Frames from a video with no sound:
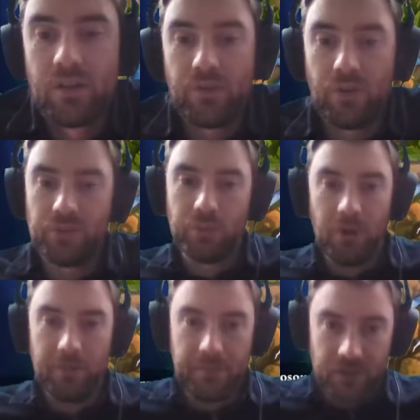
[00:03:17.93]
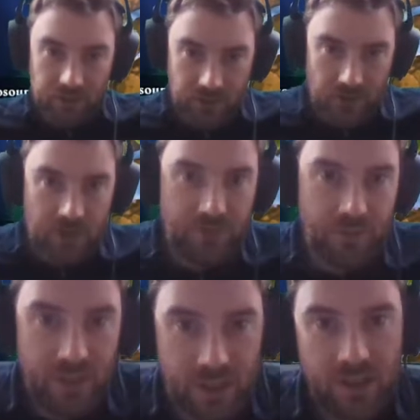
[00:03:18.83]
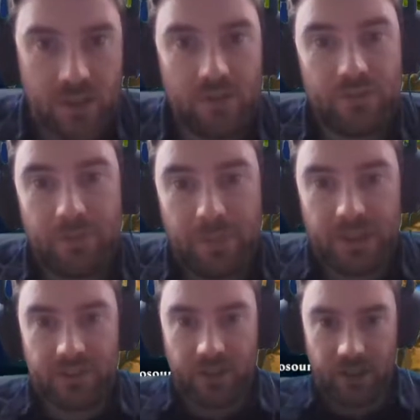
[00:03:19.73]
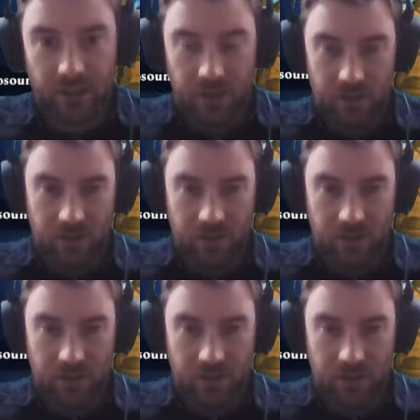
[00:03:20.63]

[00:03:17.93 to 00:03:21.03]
I've got a swipe next turn if I need it. Hopefully he plays like a...